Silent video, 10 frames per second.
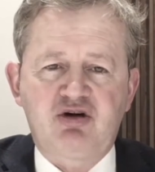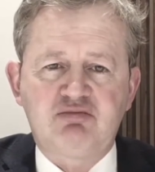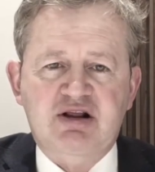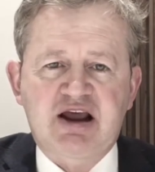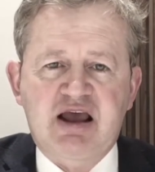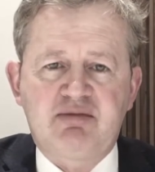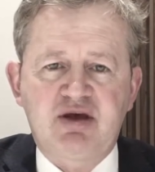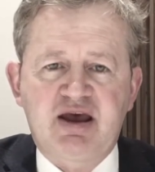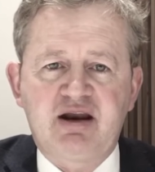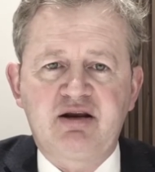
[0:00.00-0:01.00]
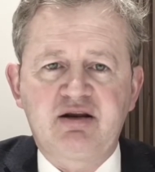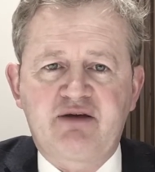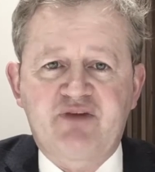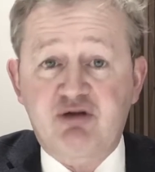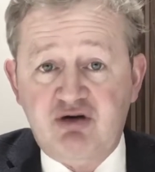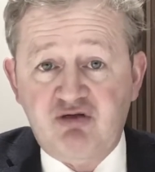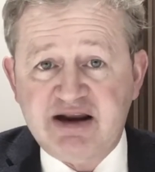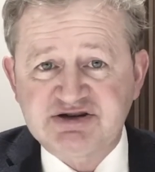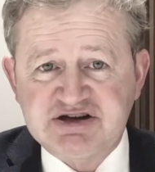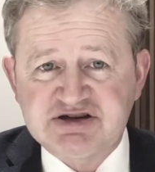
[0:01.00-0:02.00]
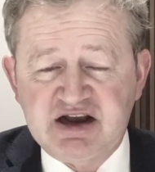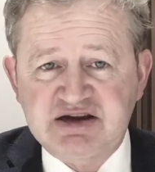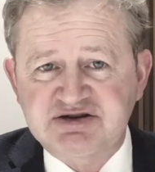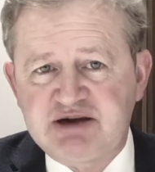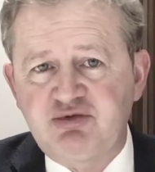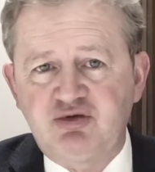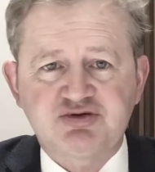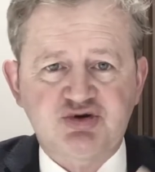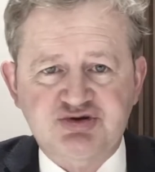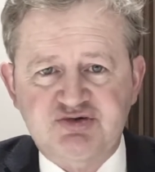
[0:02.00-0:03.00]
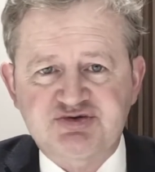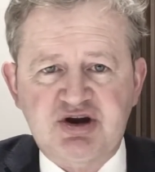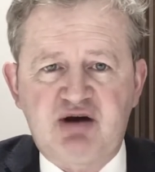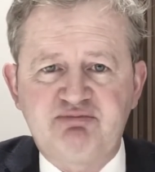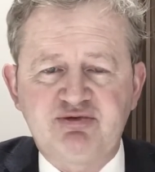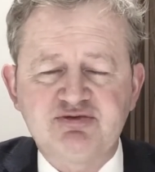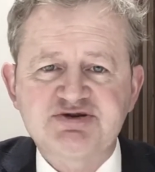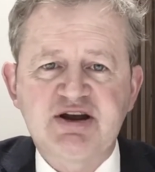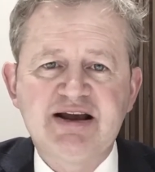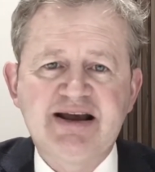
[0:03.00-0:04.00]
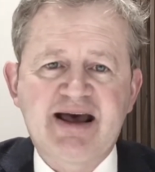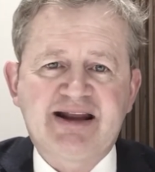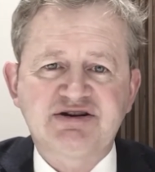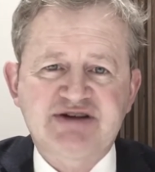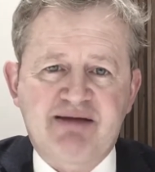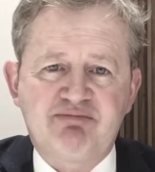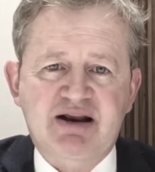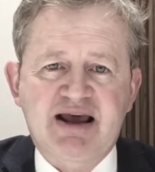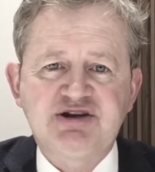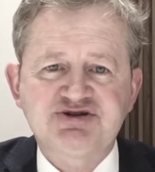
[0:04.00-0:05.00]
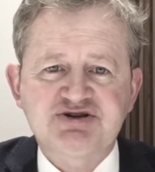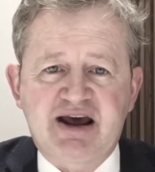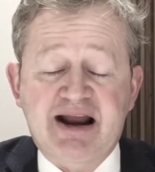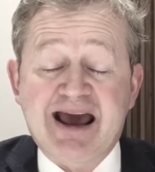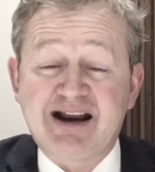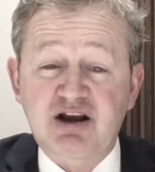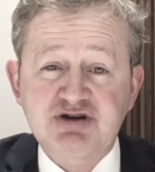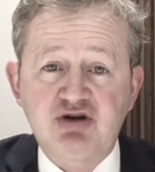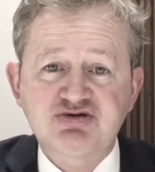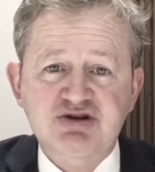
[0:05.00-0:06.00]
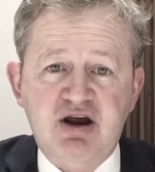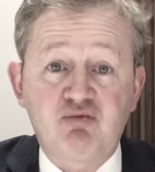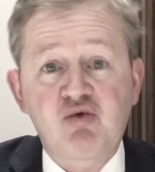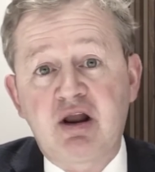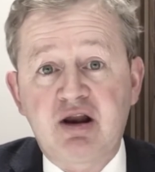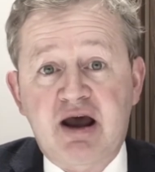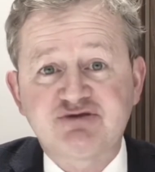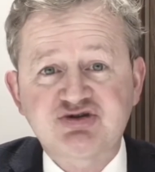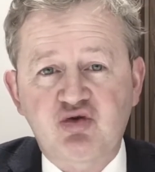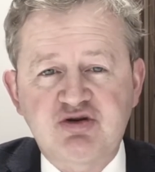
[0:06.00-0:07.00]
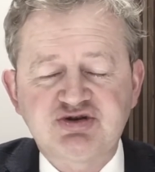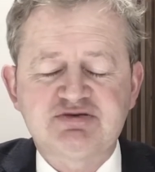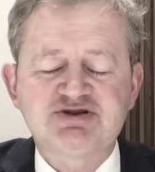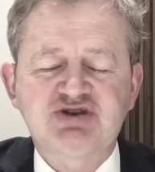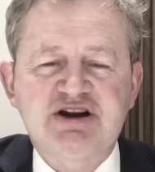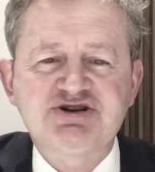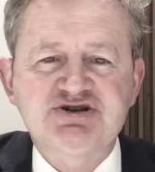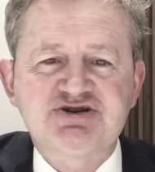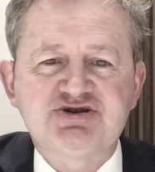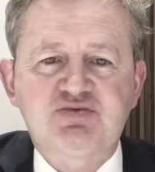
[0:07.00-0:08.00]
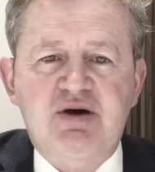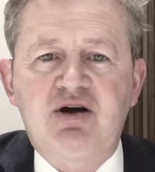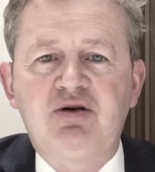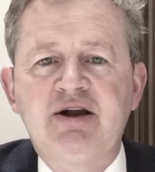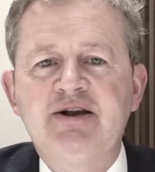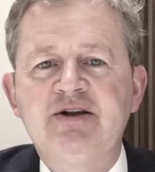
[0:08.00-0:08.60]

own claim in a very great detail indeed, with all sorts of samples and templates and anecdotes and real life stories in the trenches as well.